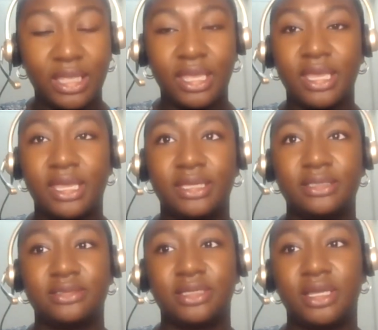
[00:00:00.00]

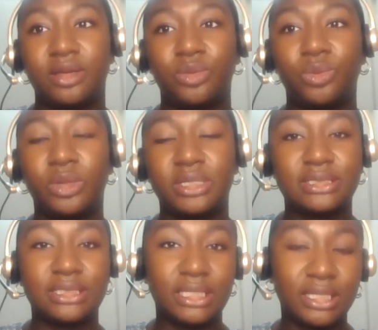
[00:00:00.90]
and what
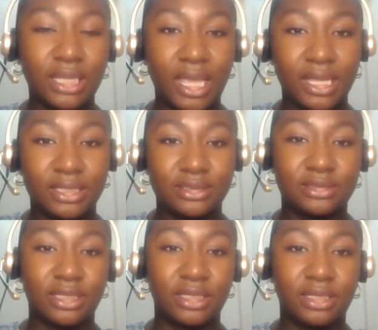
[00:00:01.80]
is seen
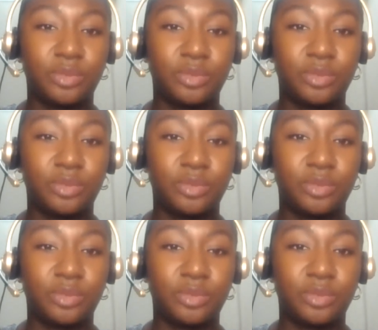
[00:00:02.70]
as like